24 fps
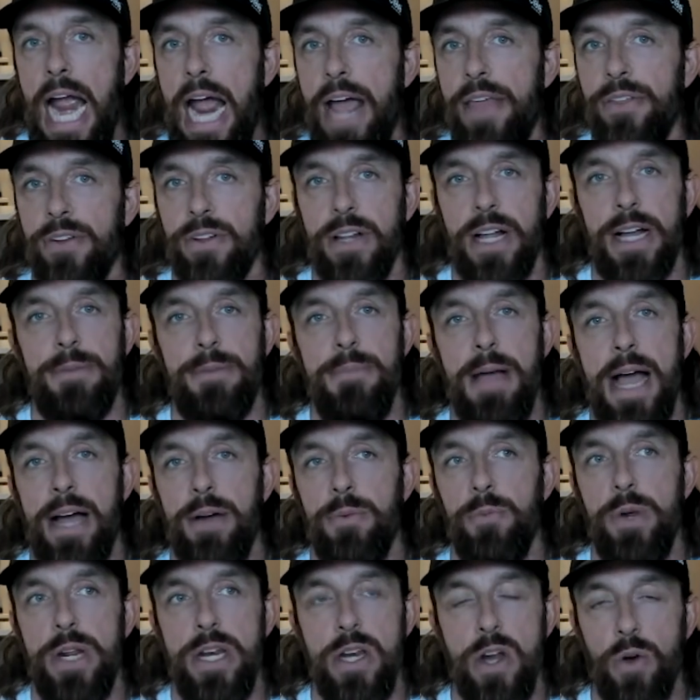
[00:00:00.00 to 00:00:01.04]
and they're like,
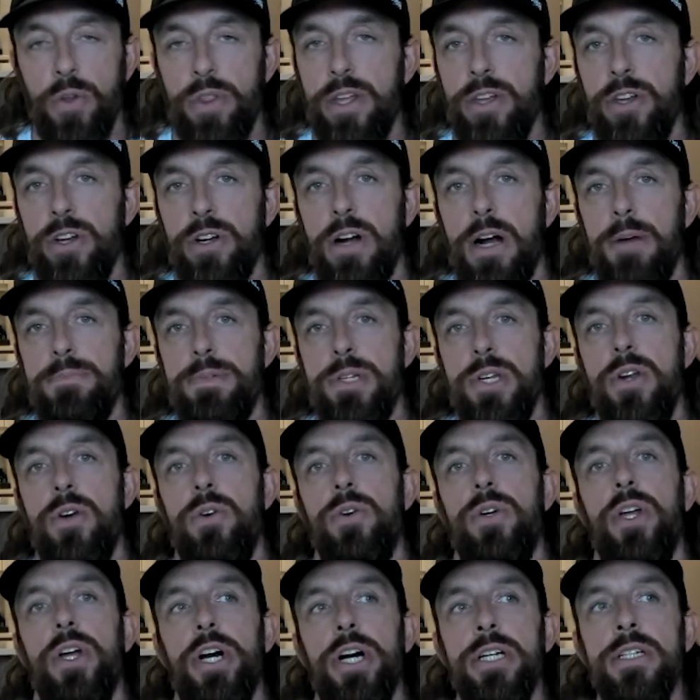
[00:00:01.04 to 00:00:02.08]
"Matt, we know that you're up to no
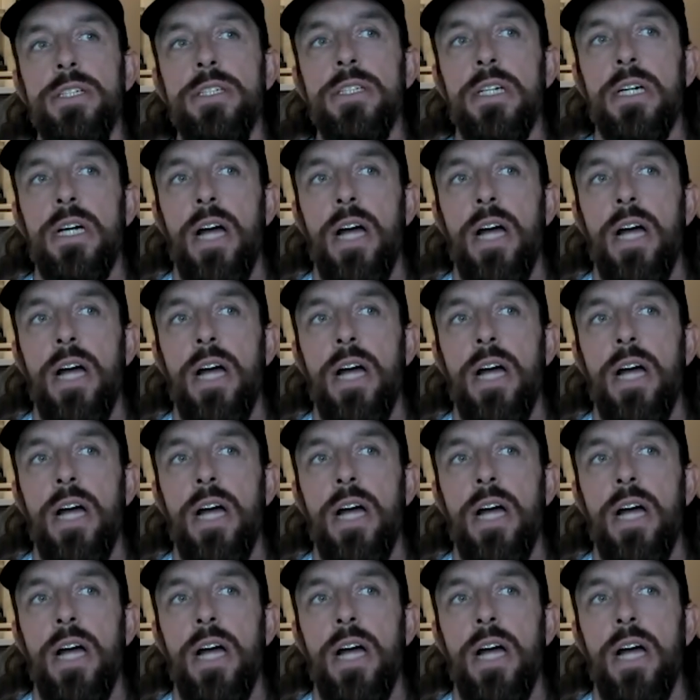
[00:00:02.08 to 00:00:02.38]
good.